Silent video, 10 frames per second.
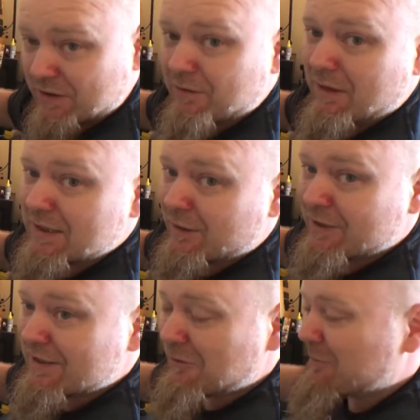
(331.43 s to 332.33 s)
makes the rest of
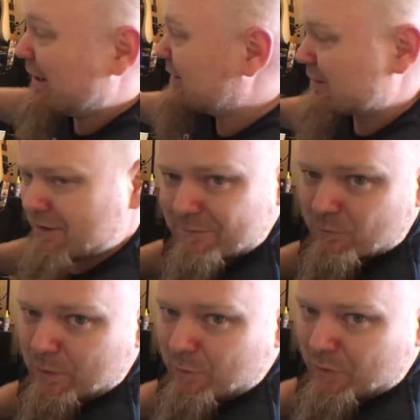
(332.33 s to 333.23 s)
us look bad because
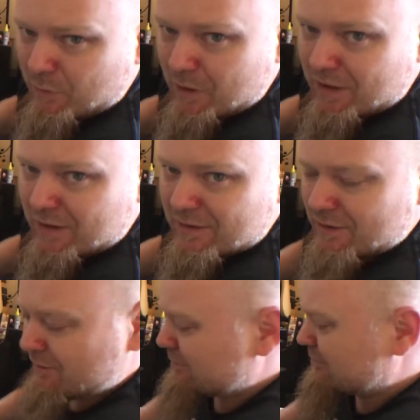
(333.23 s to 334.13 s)
we put the work in
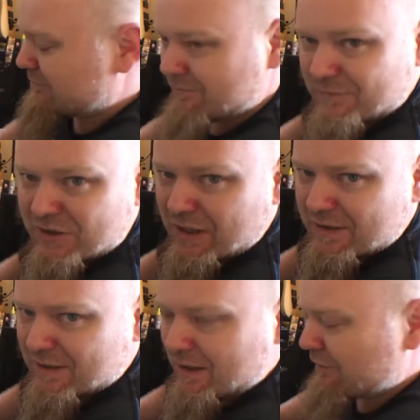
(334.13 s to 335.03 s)
to stay
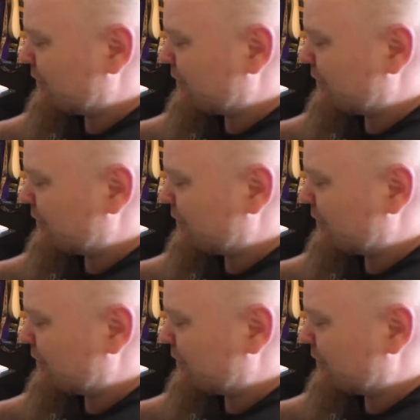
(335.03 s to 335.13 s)
safe.